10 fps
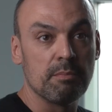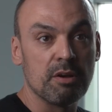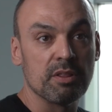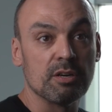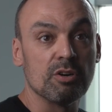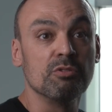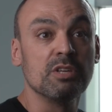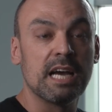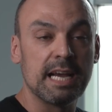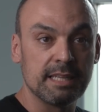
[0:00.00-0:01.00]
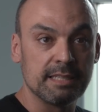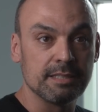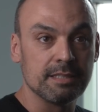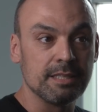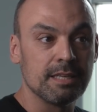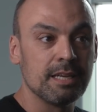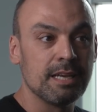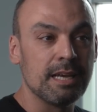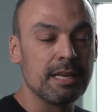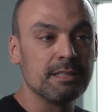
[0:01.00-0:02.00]
about their own identity.
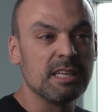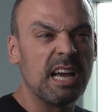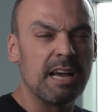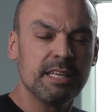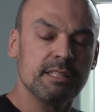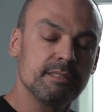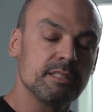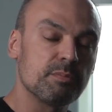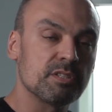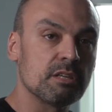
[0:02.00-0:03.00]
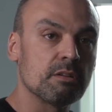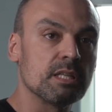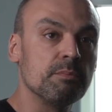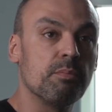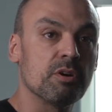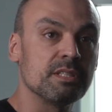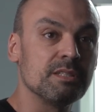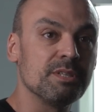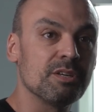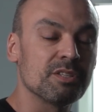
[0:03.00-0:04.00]
And I think this is particularly
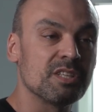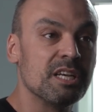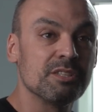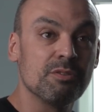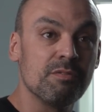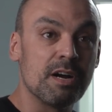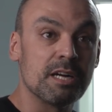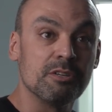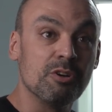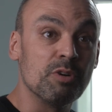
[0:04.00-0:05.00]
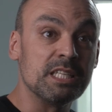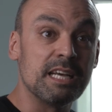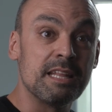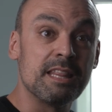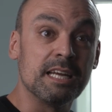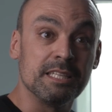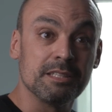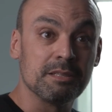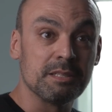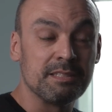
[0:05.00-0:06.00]
important because so far no one had done
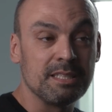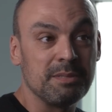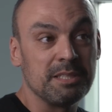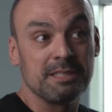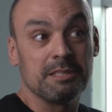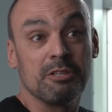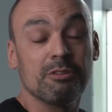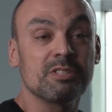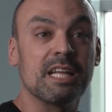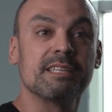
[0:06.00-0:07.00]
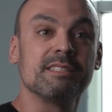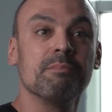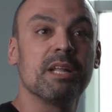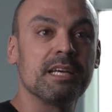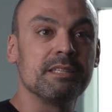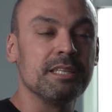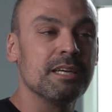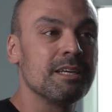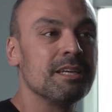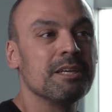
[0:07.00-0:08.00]
it. It looks like a simple
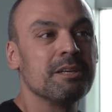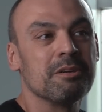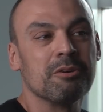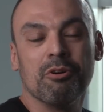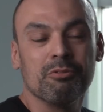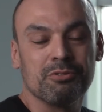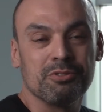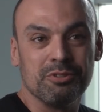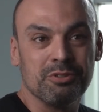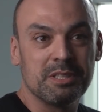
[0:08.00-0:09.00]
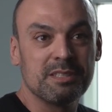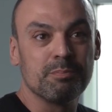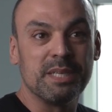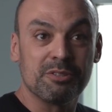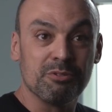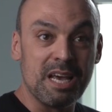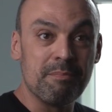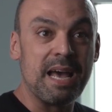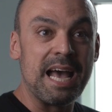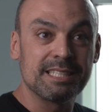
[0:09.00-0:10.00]
idea. Go to students, speak to
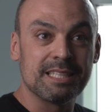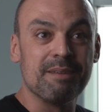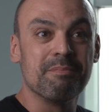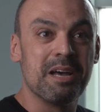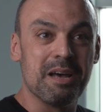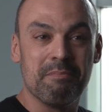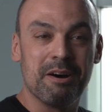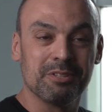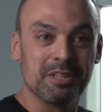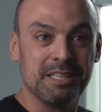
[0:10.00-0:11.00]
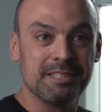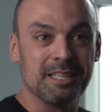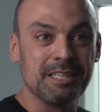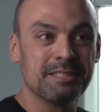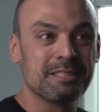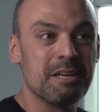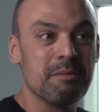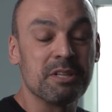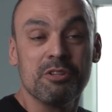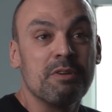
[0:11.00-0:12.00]
them, ask them about these things,
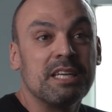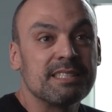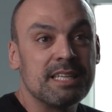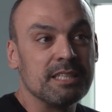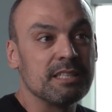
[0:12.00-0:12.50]
but no one has done